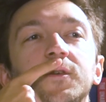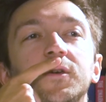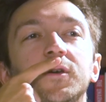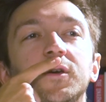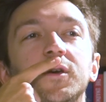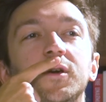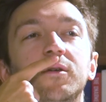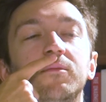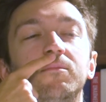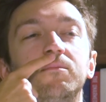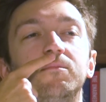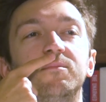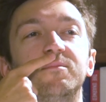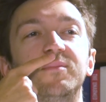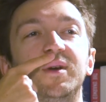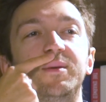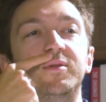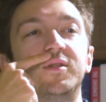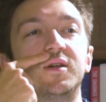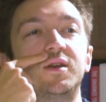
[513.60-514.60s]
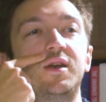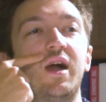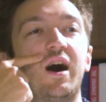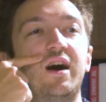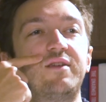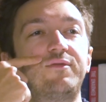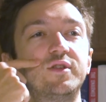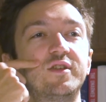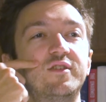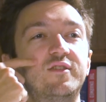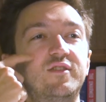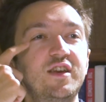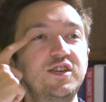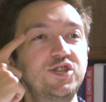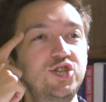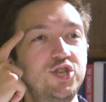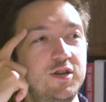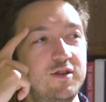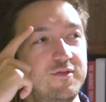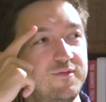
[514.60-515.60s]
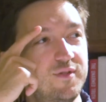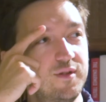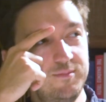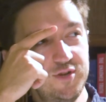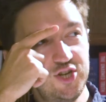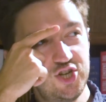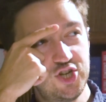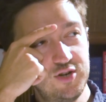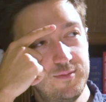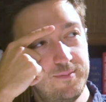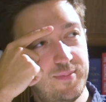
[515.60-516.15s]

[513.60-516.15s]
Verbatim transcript: or a tree. Maybe the novelization of the Mission